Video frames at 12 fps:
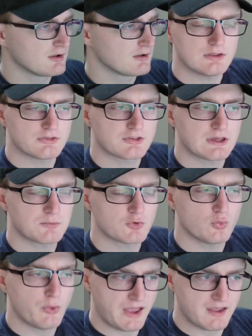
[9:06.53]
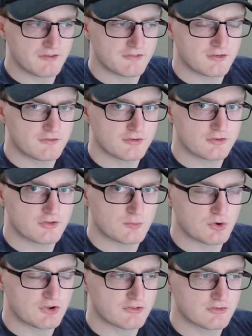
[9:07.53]
It skipped a wave for
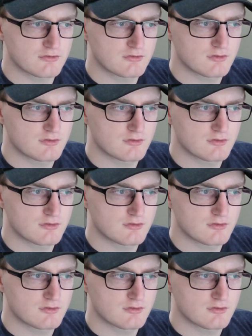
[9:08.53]
some reason.